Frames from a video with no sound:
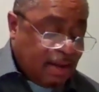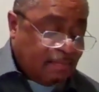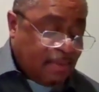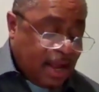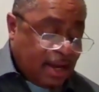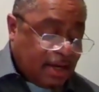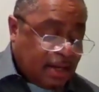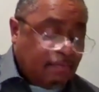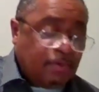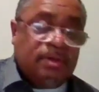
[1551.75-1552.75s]
Amen.
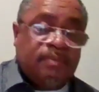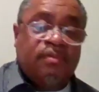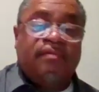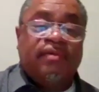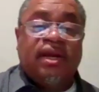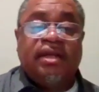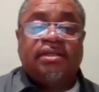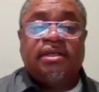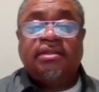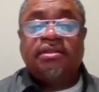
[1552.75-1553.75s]
Give you some
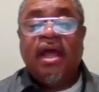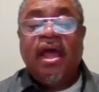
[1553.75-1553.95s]
revelation